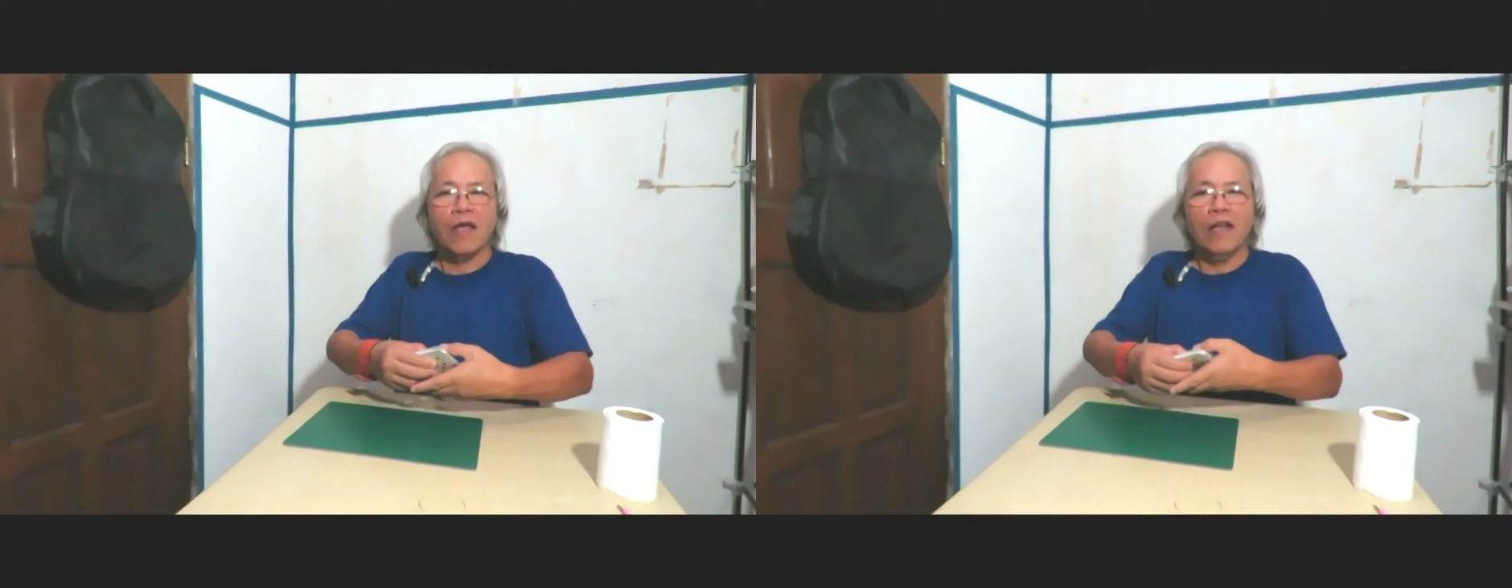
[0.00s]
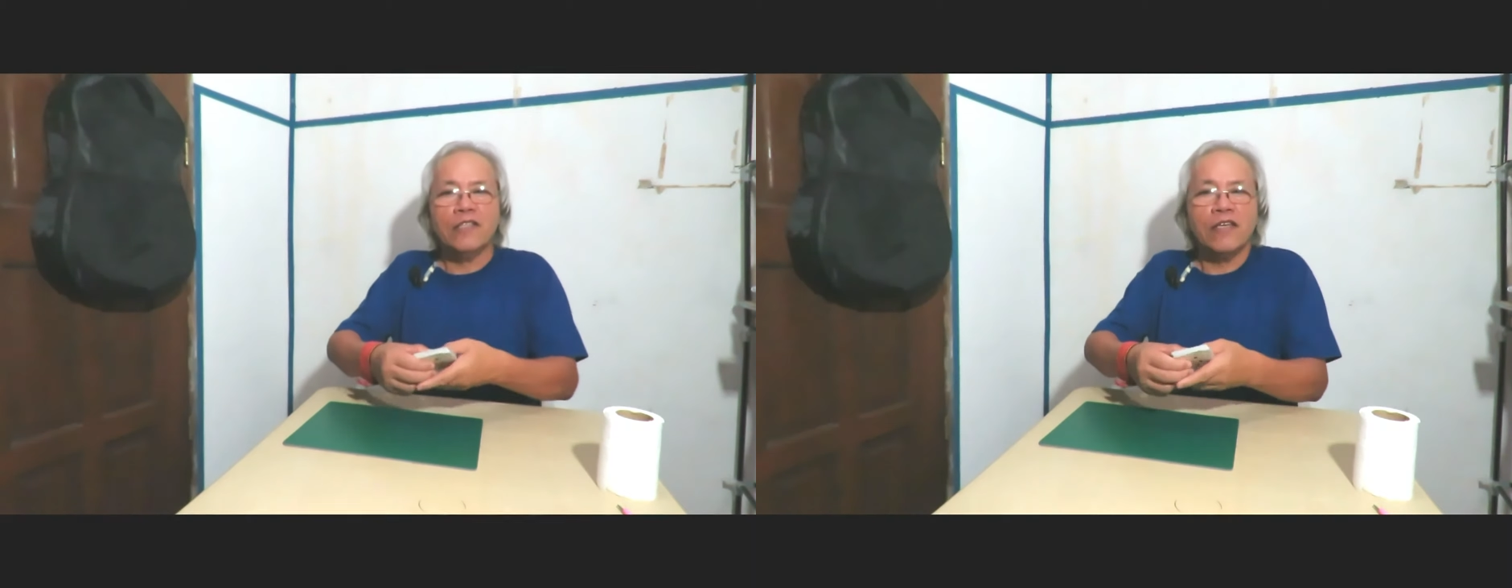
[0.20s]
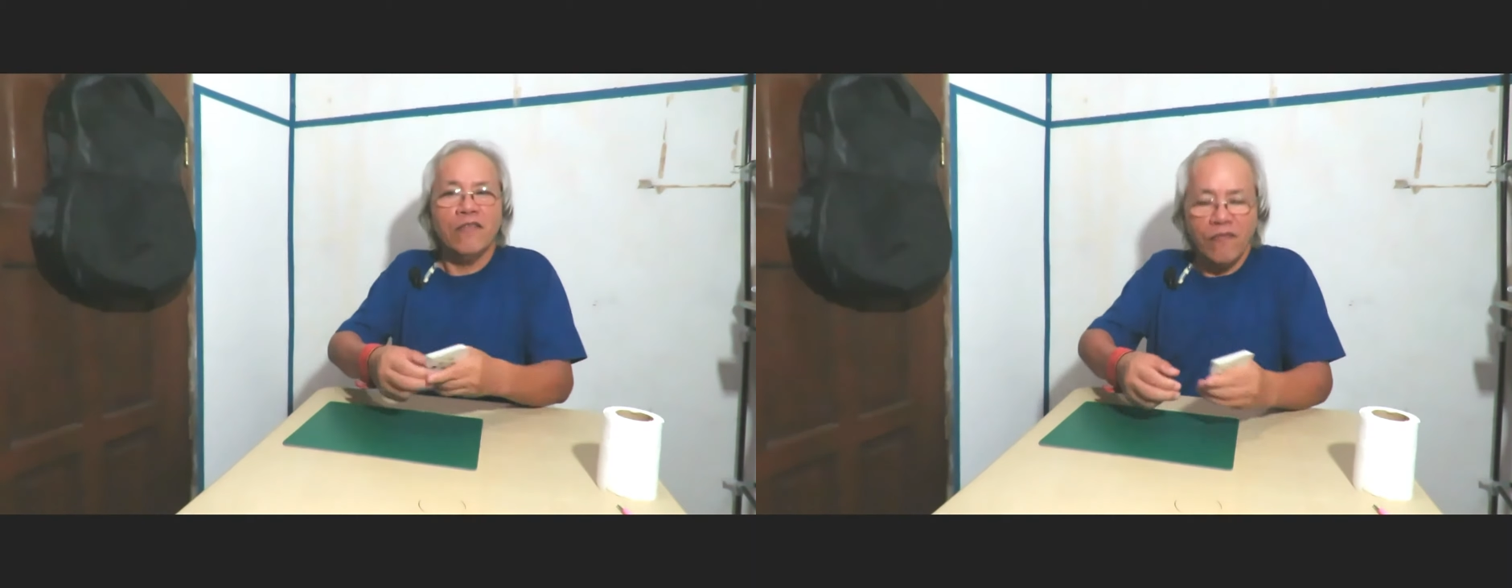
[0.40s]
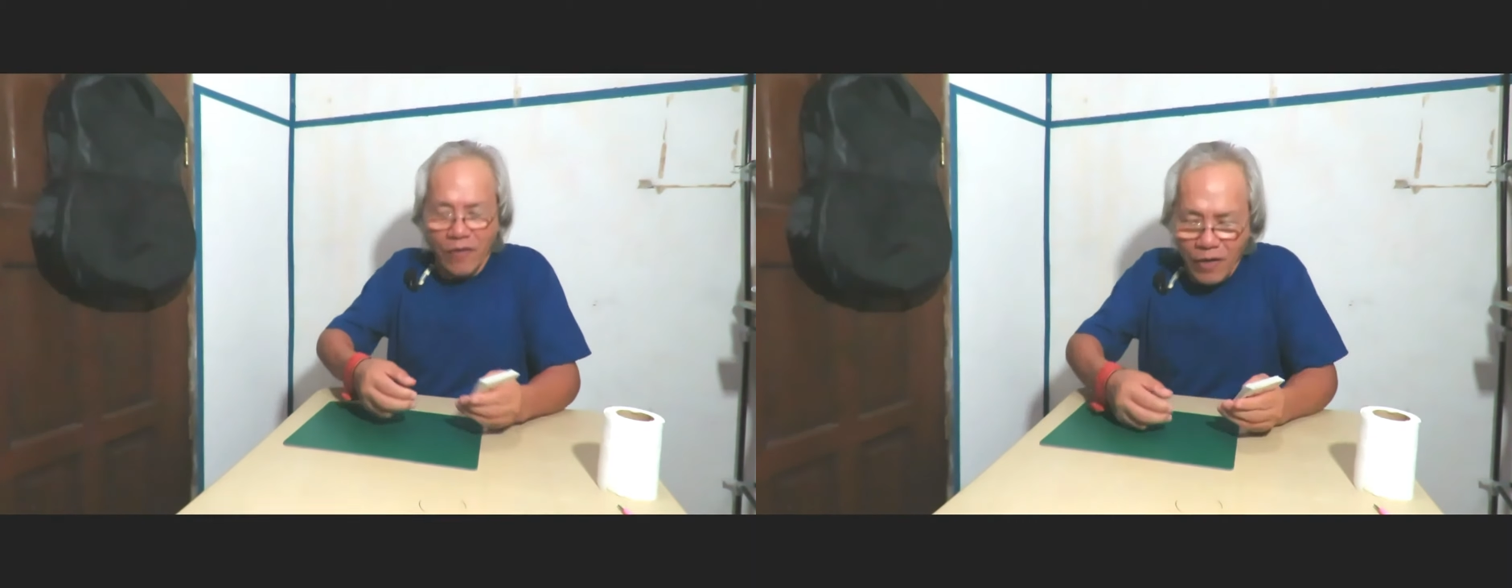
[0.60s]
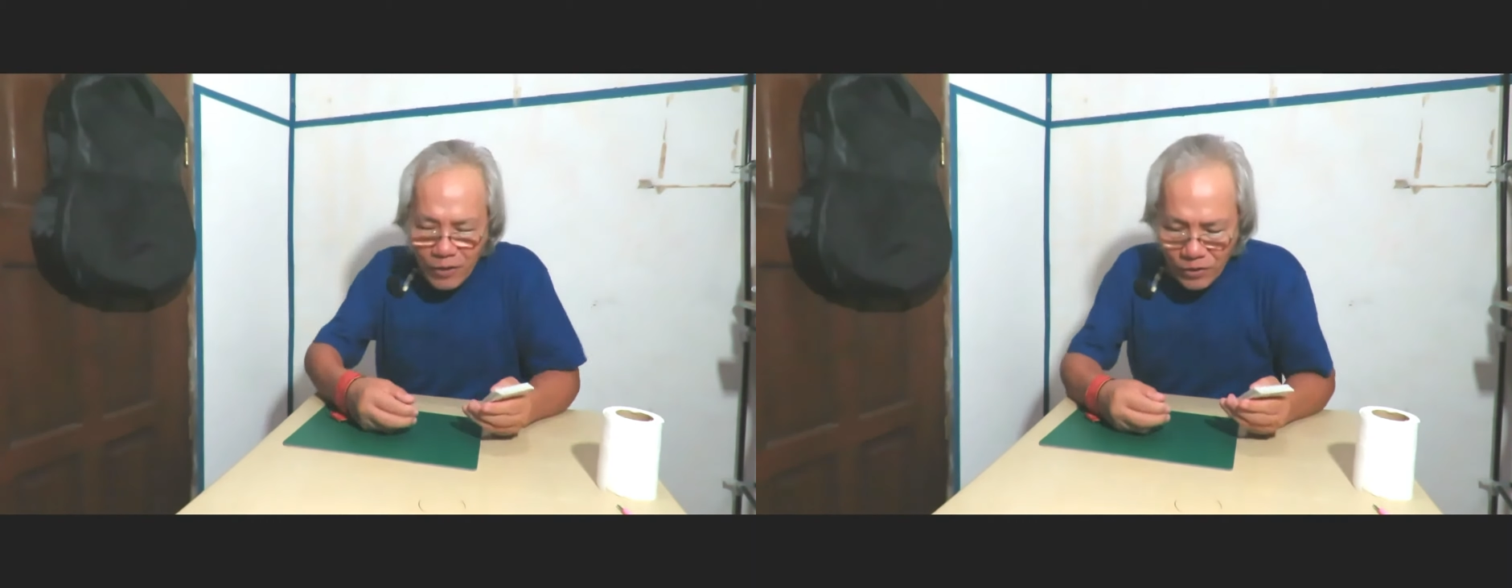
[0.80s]
let's
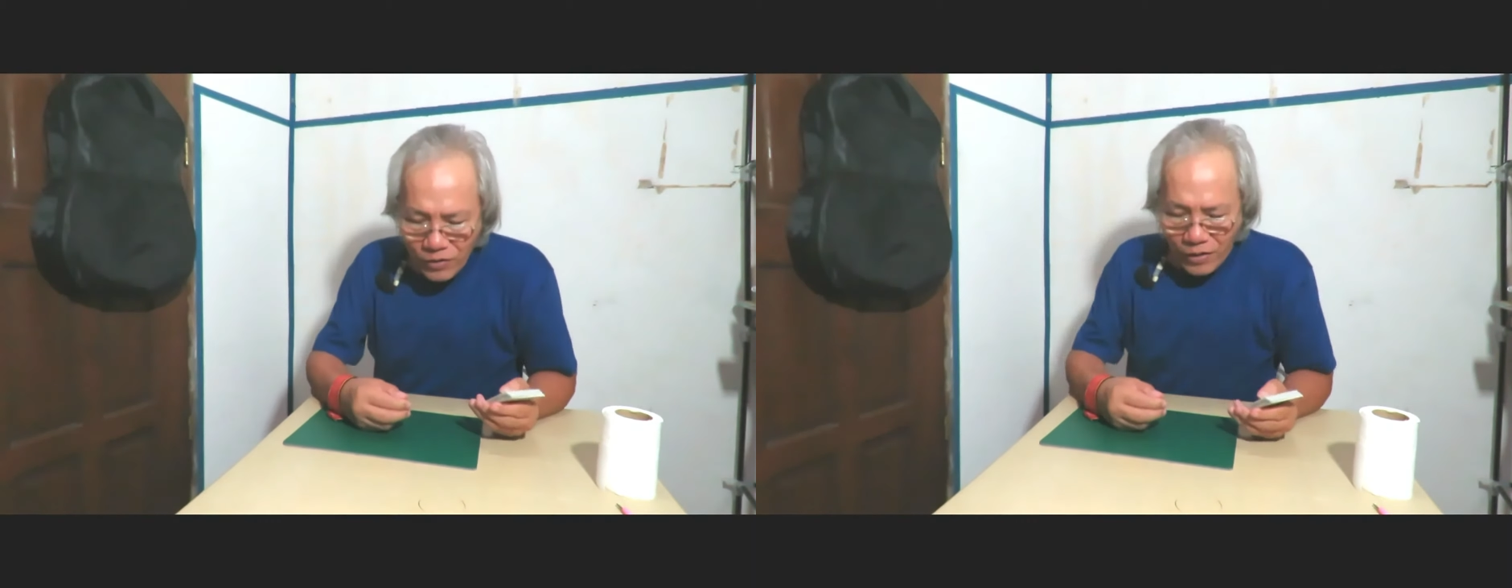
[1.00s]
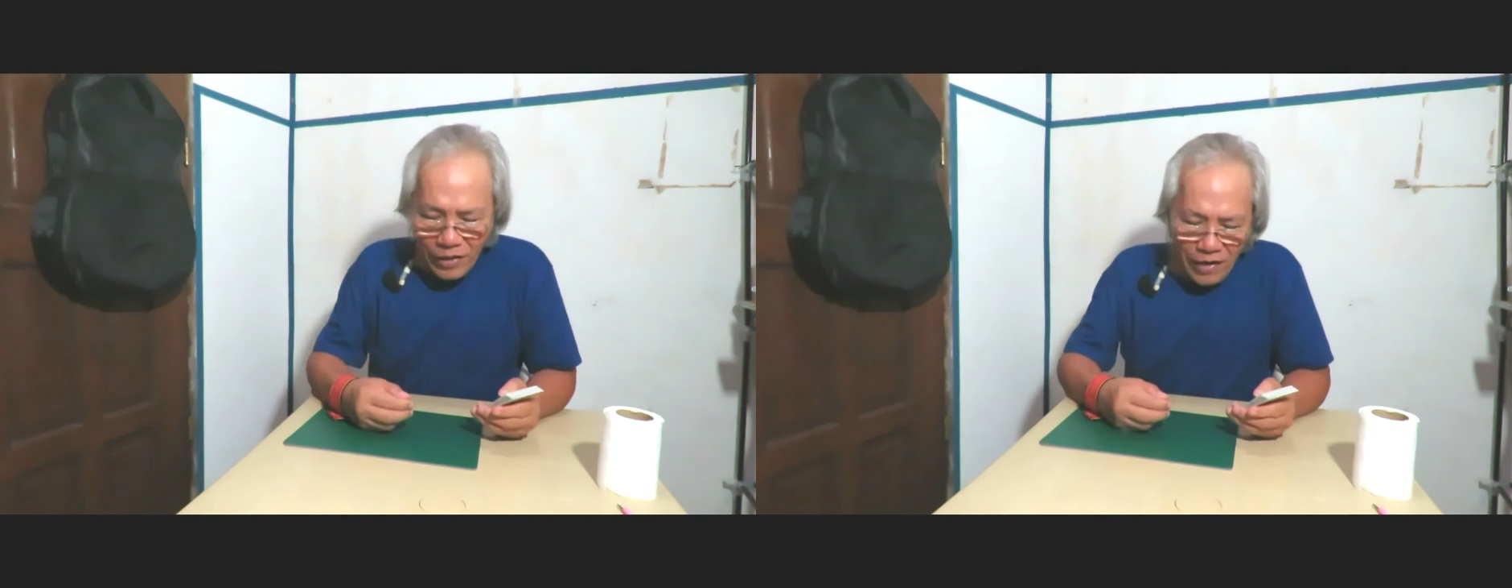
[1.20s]
start